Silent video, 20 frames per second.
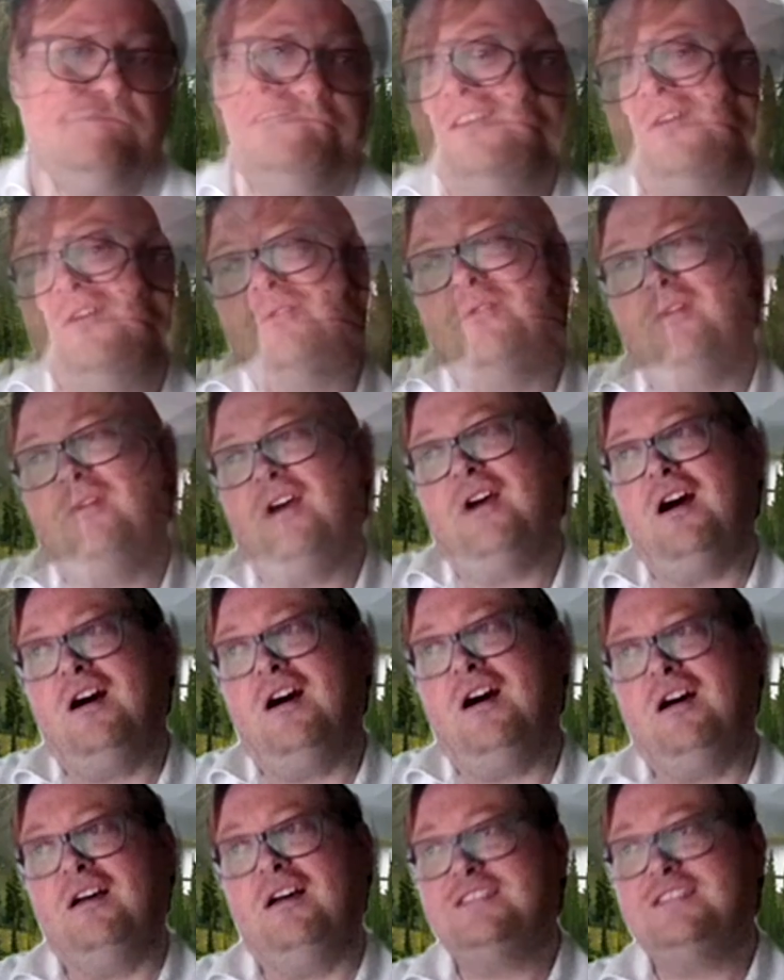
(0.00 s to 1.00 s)
So,
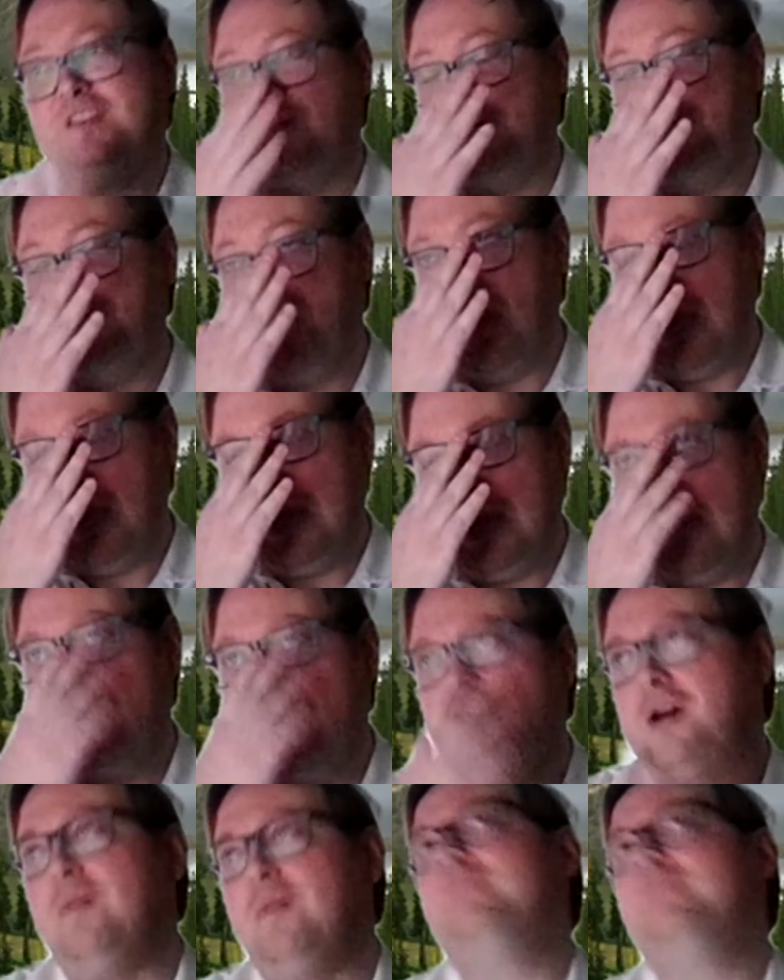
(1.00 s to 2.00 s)
uh, so in my,
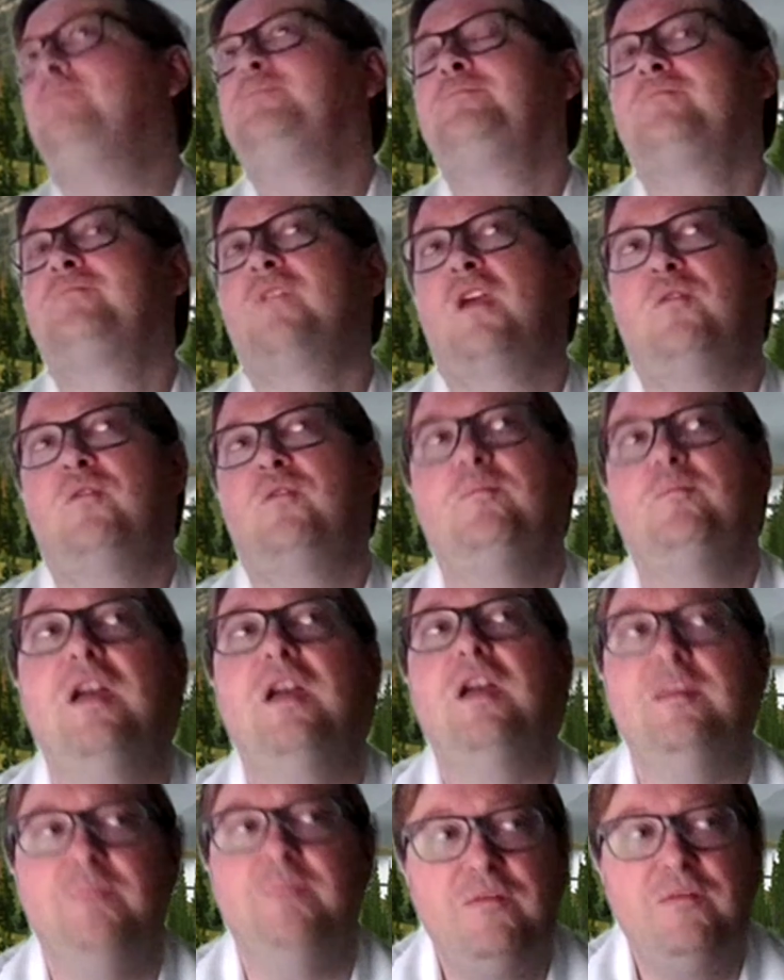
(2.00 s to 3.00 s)
um, my,
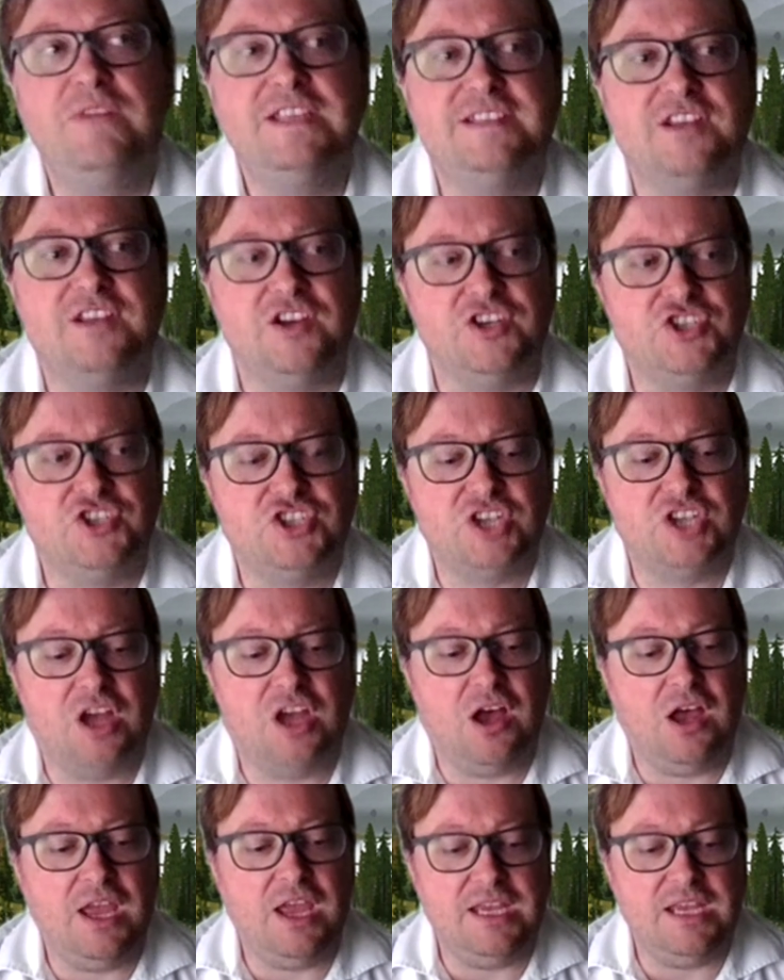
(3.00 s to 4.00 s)
in my research,
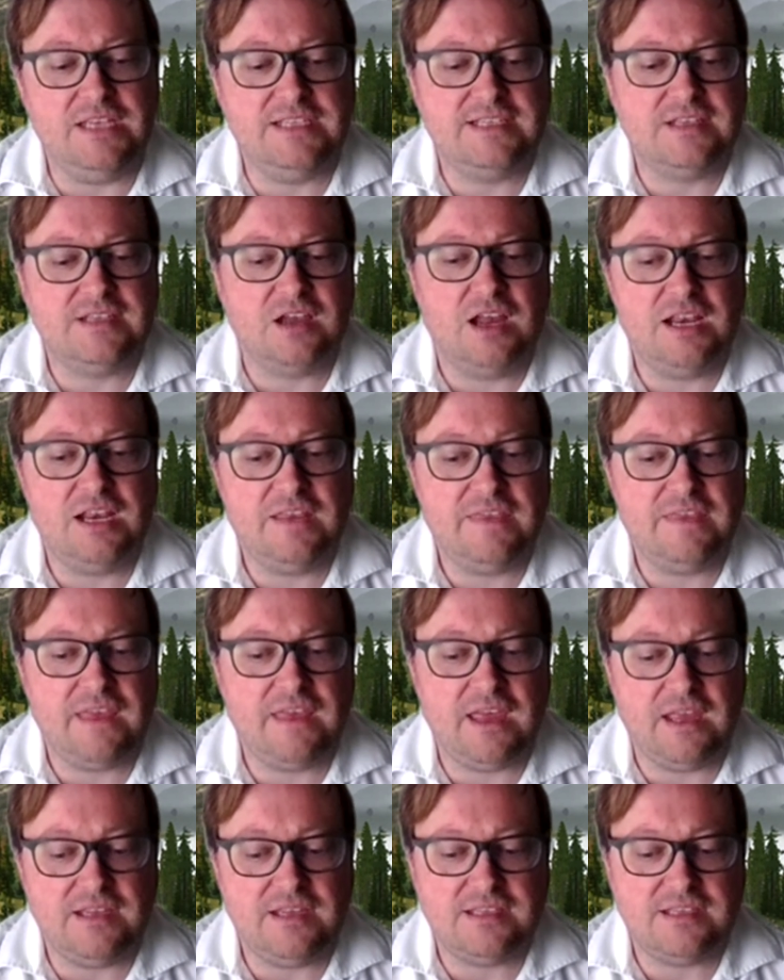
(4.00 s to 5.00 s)
I decided
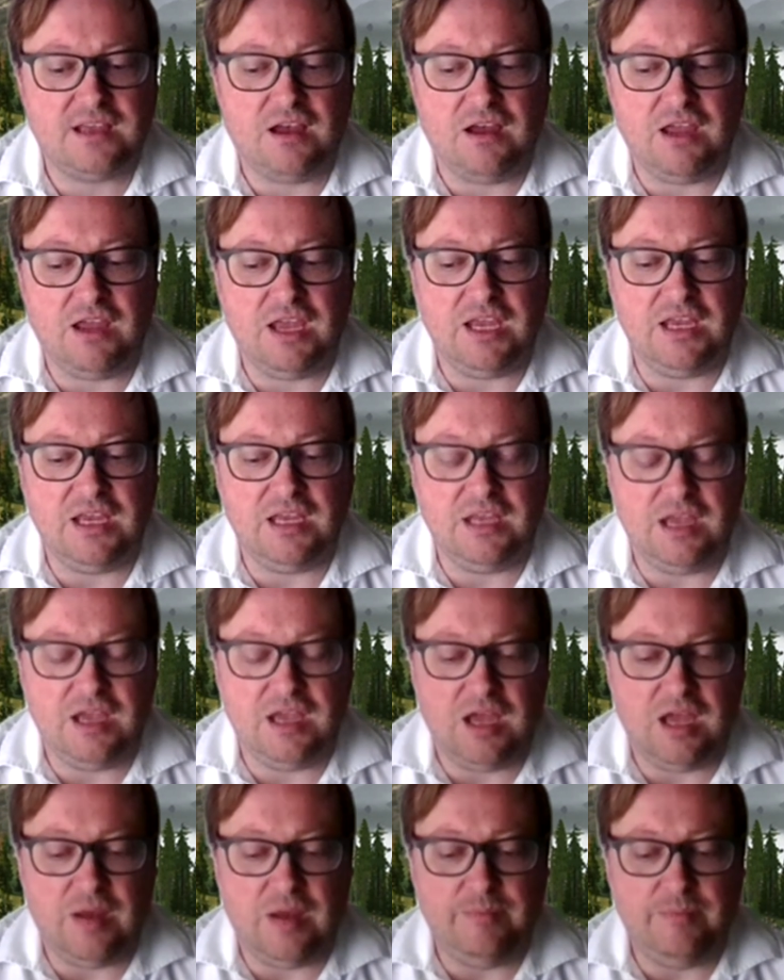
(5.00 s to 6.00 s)
that I
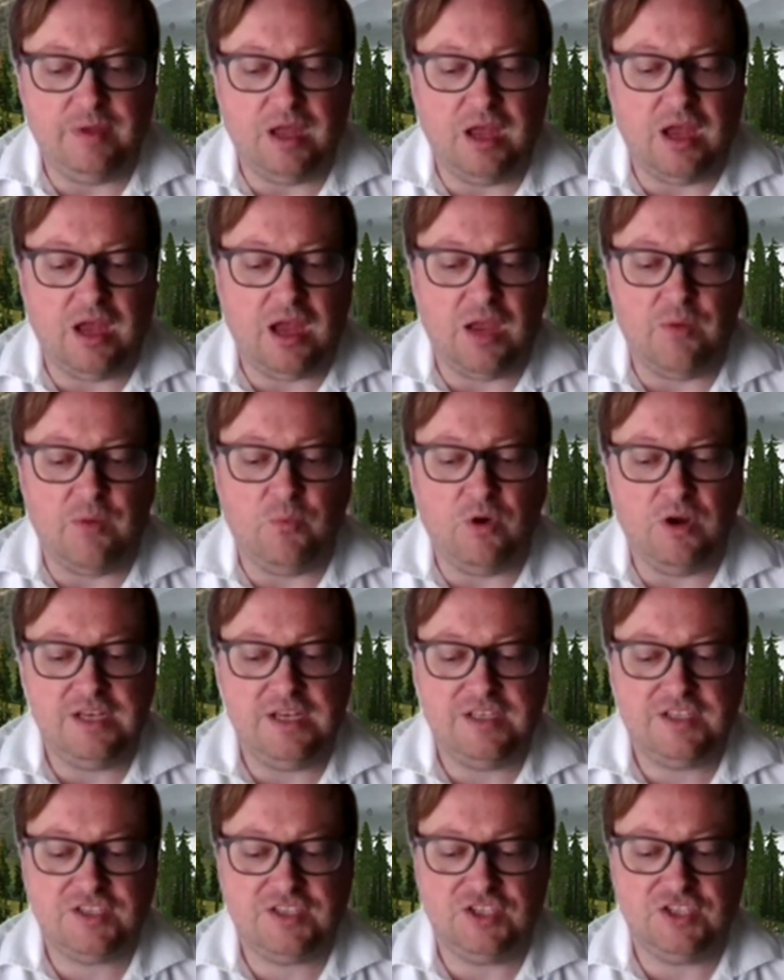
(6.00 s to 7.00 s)
um, I
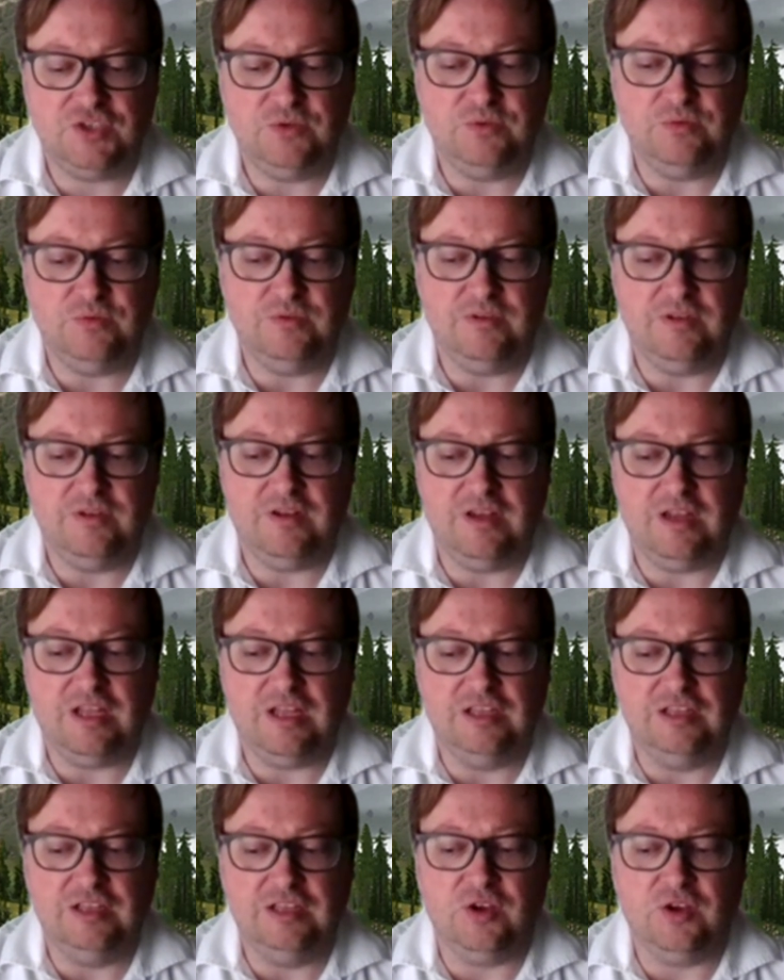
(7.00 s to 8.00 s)
wanted to
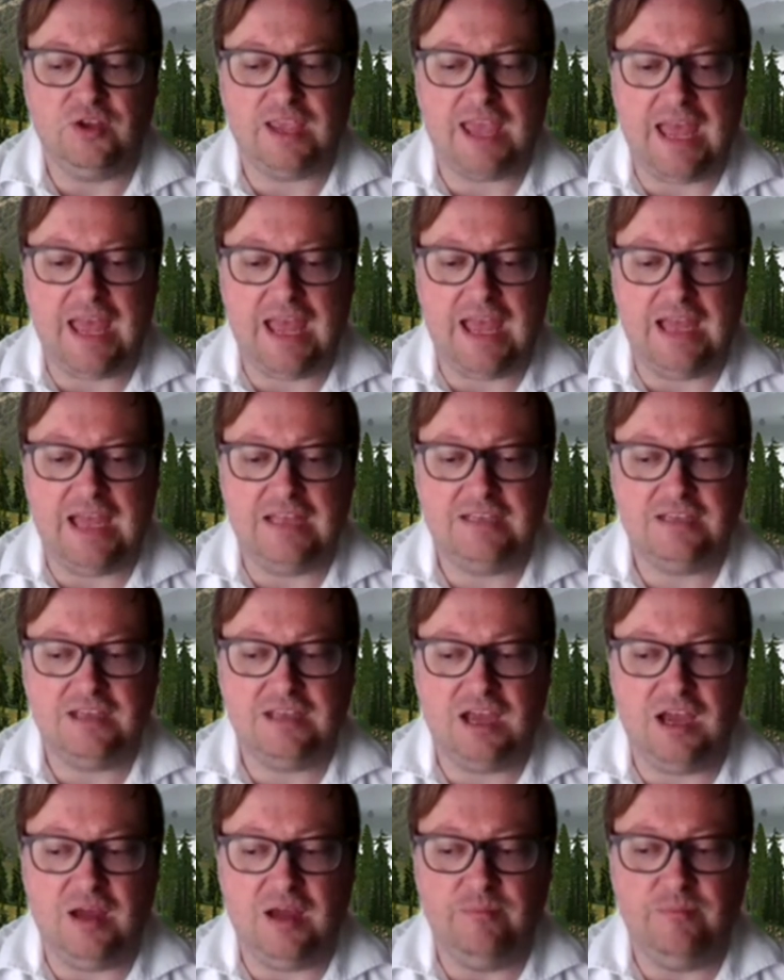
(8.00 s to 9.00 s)
look at
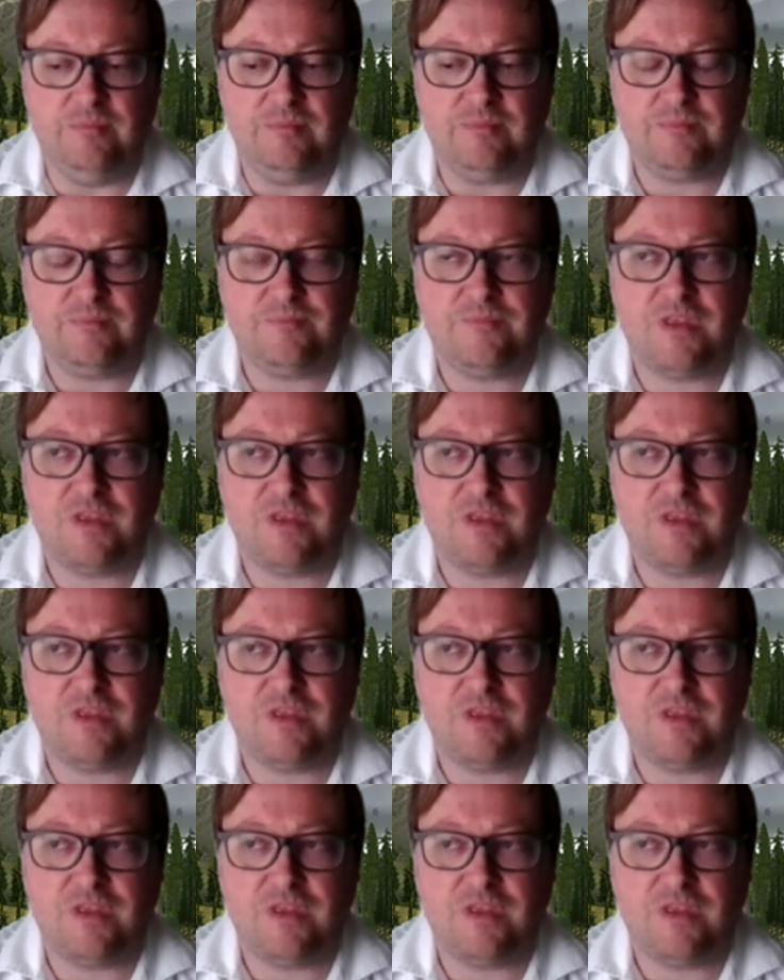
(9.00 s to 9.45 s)
um,